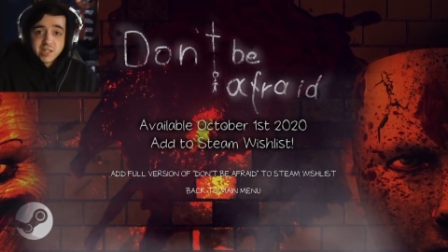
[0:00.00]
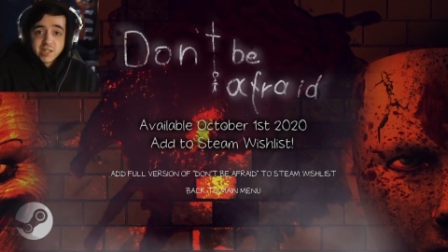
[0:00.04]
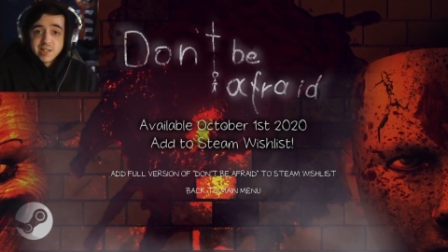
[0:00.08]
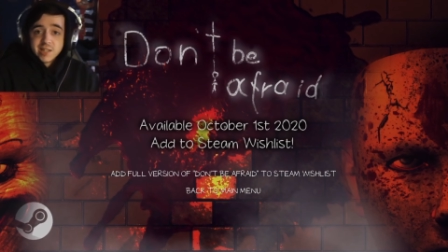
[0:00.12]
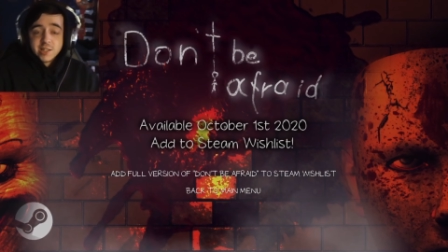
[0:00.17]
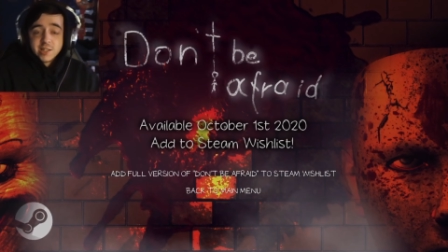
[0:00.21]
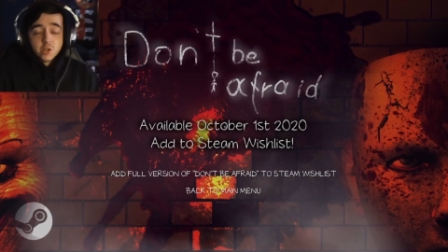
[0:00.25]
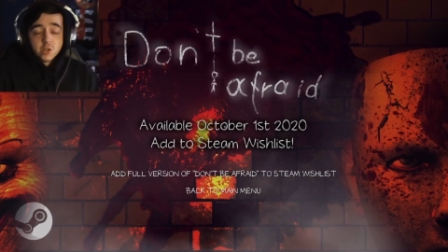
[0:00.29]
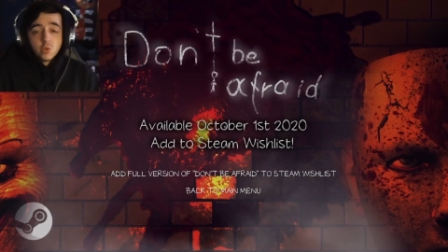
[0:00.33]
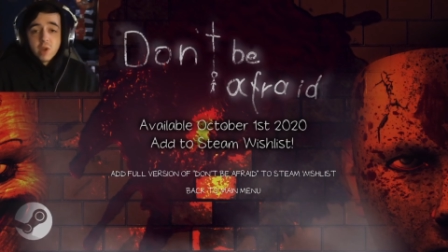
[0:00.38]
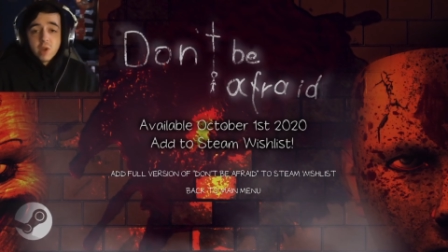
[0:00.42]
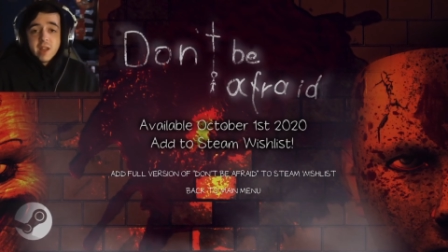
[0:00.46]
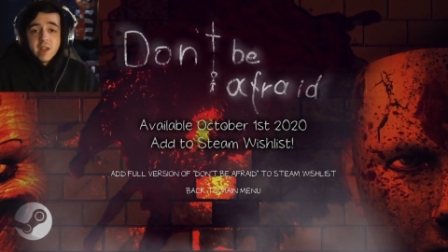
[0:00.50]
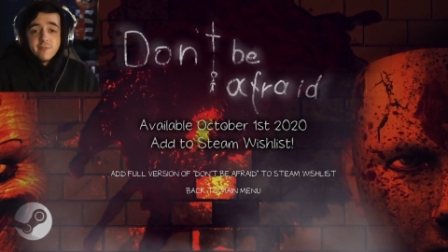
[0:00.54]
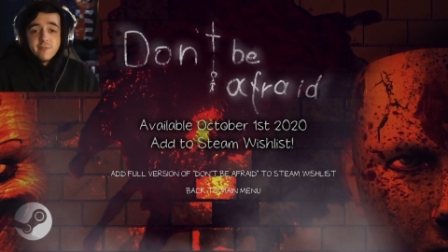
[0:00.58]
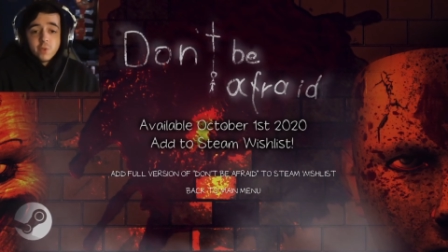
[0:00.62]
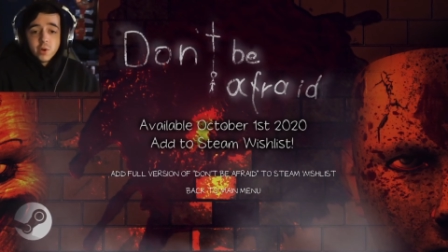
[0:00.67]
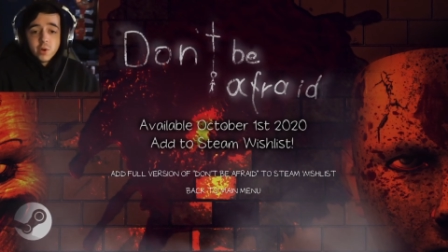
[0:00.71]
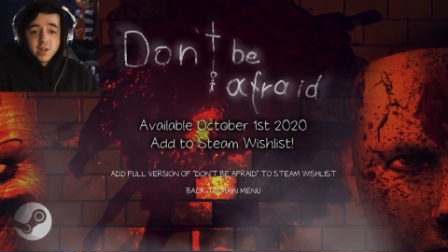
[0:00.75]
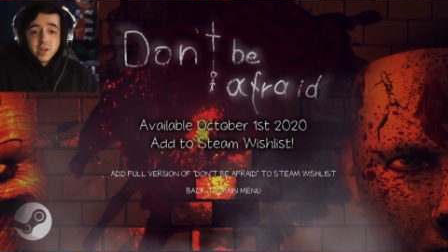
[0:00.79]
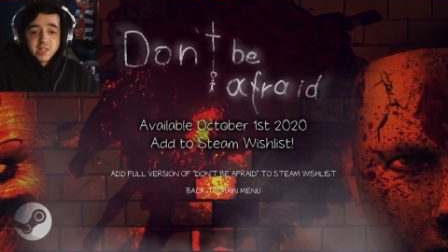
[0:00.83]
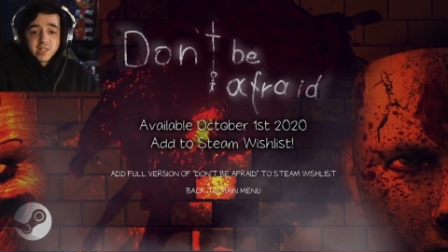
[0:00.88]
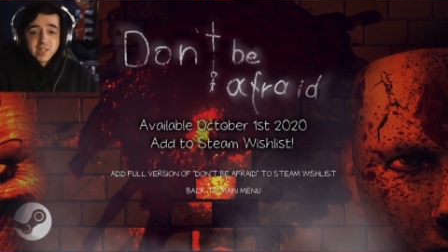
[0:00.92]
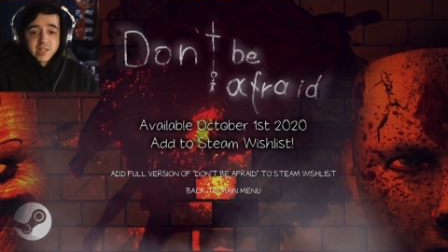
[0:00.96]
He's a great
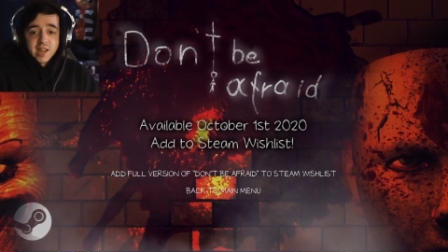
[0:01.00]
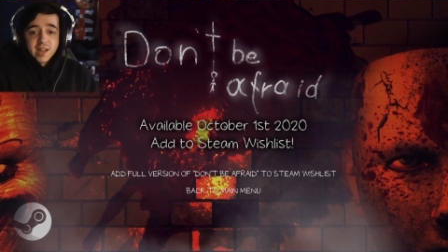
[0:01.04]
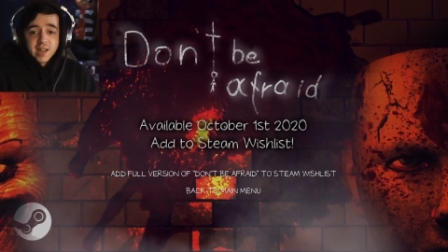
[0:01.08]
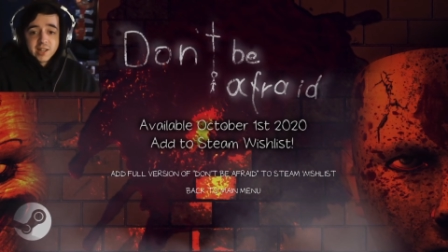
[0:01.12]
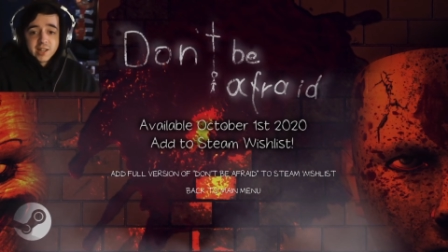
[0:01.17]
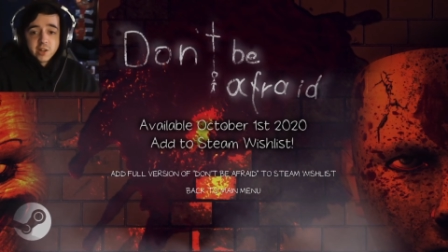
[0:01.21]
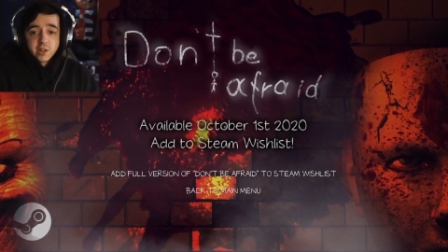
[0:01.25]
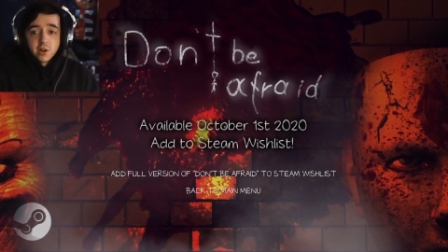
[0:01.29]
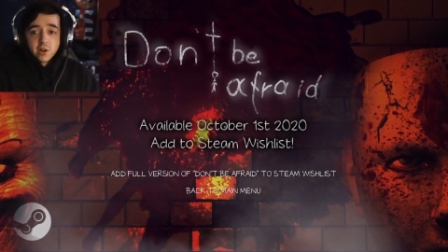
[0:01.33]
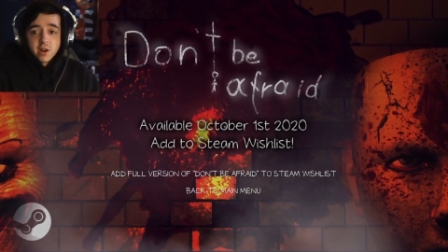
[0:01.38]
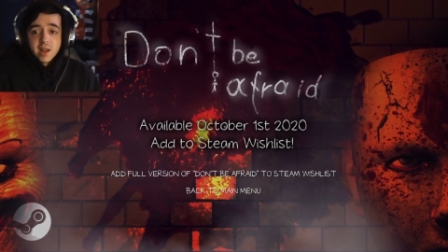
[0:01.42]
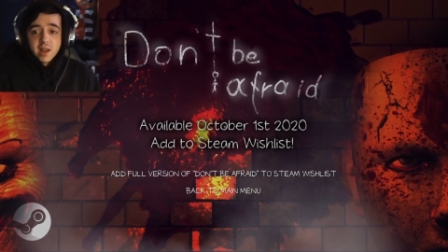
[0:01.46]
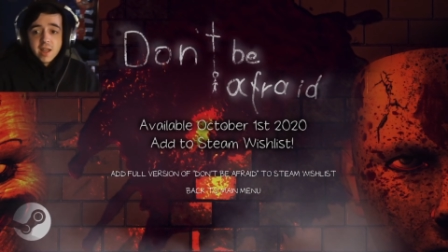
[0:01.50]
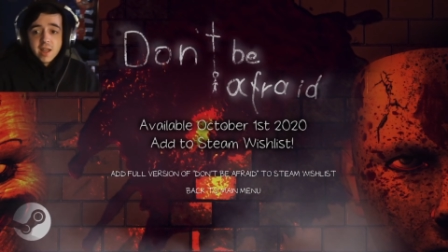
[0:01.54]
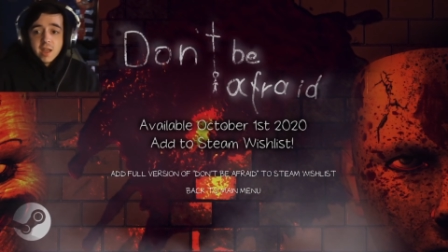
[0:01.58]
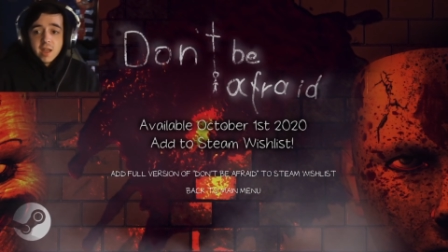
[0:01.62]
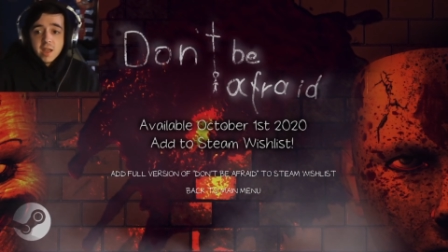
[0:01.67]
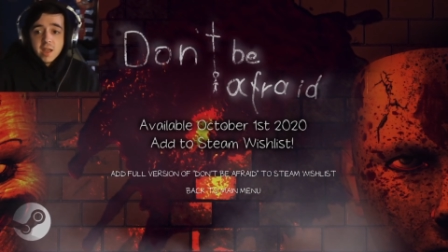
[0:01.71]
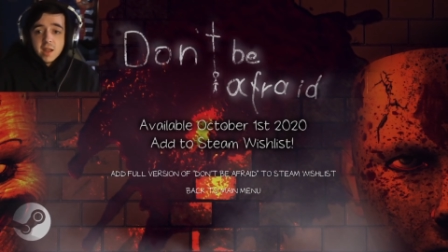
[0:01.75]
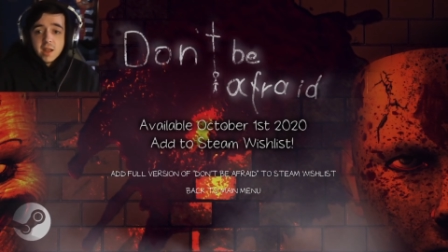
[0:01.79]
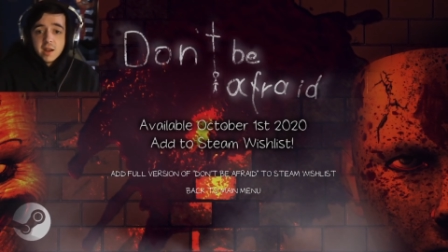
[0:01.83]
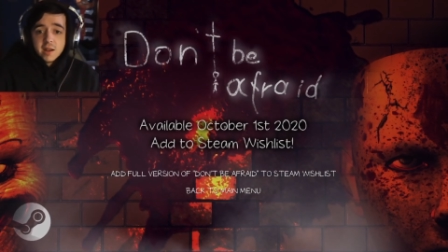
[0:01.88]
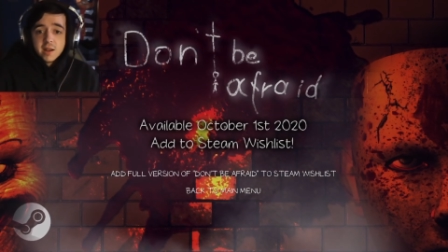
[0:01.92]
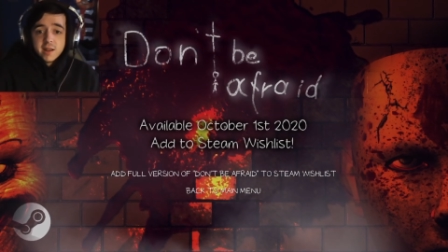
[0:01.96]
voice actor,
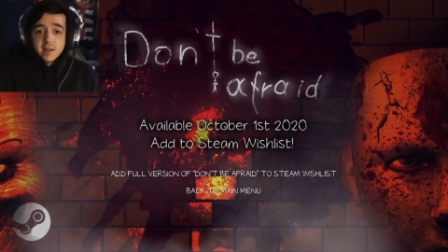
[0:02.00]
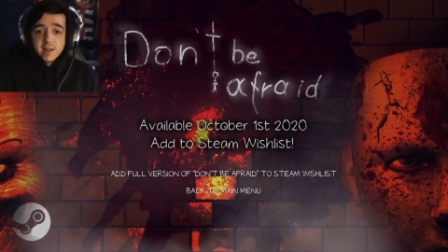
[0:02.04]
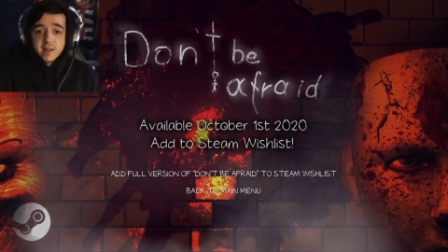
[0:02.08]
and